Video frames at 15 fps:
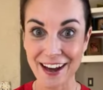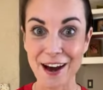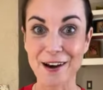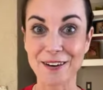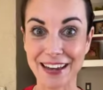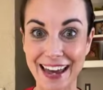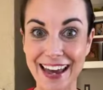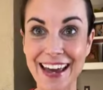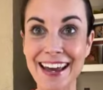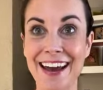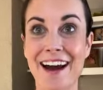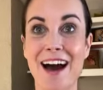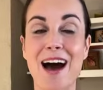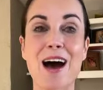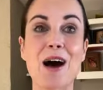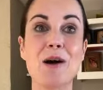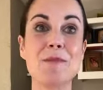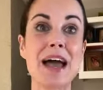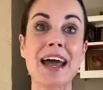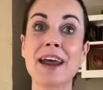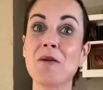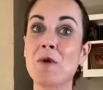Okay? Um,
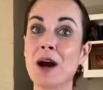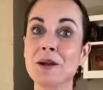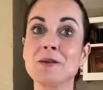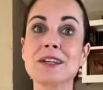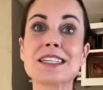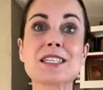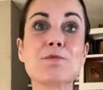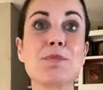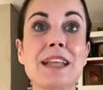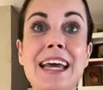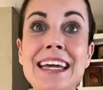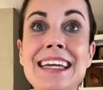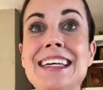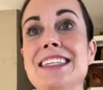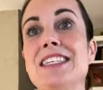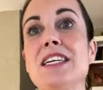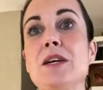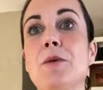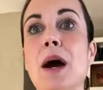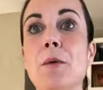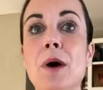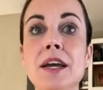and I want to explain it to you.
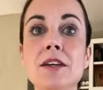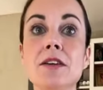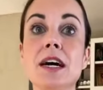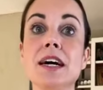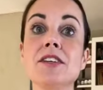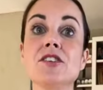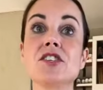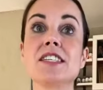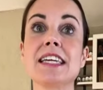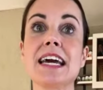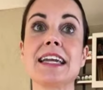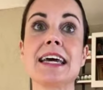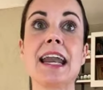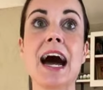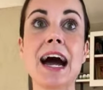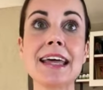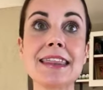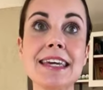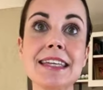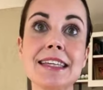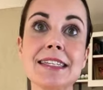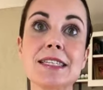I want you to understand it. I
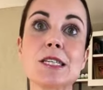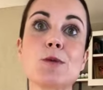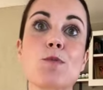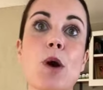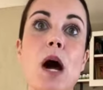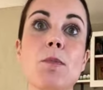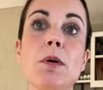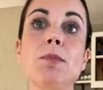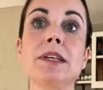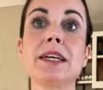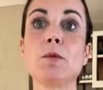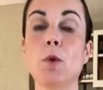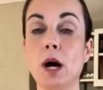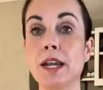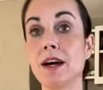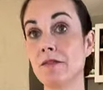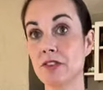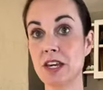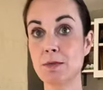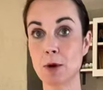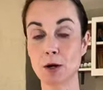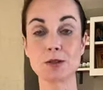think this is probably one of
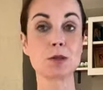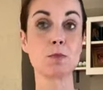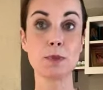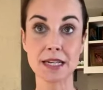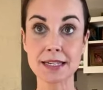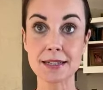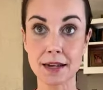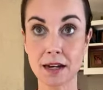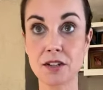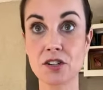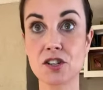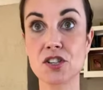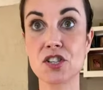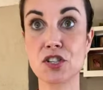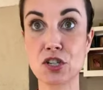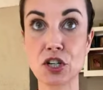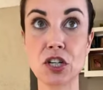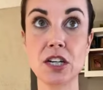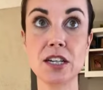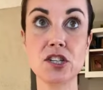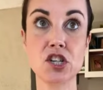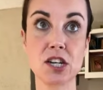the most
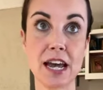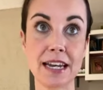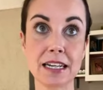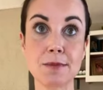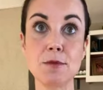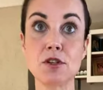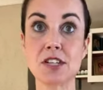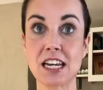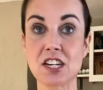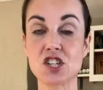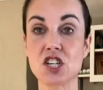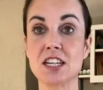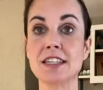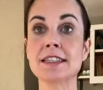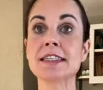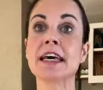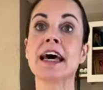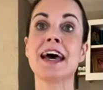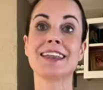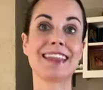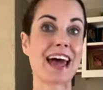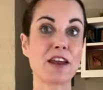misunderstood genetic mutations
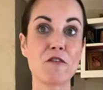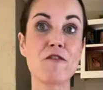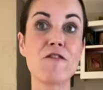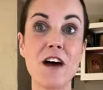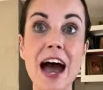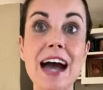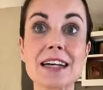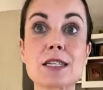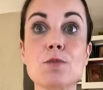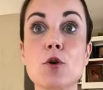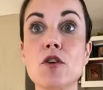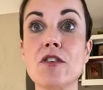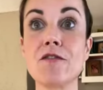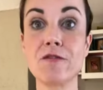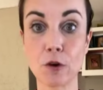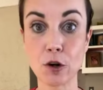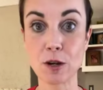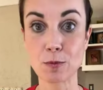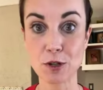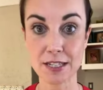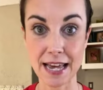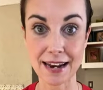that affects more than
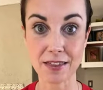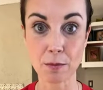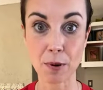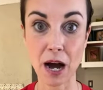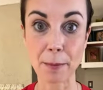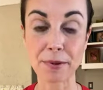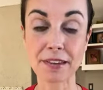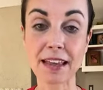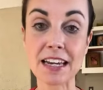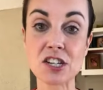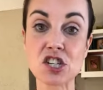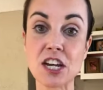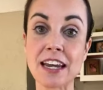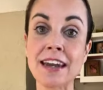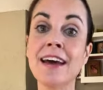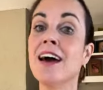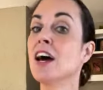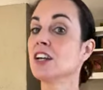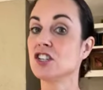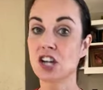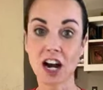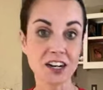40% of the population.
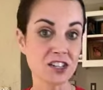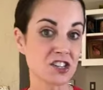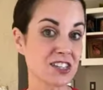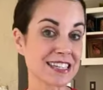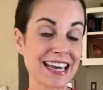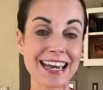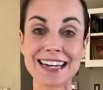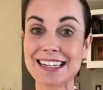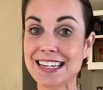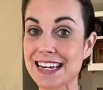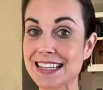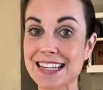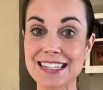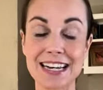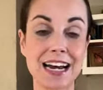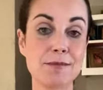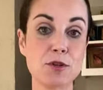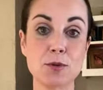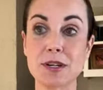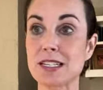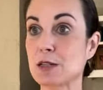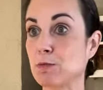Doctors can't take the time
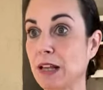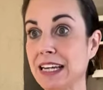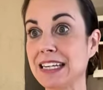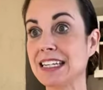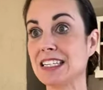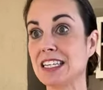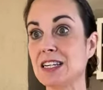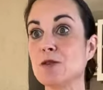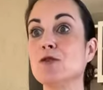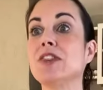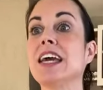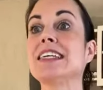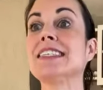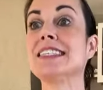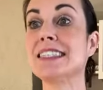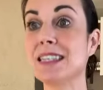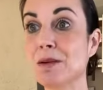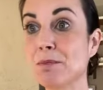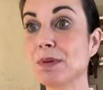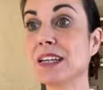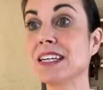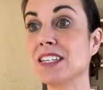to explain it to you, they
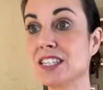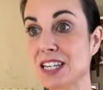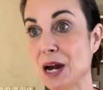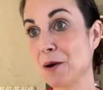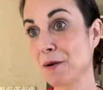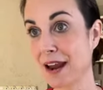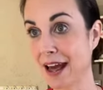simply don't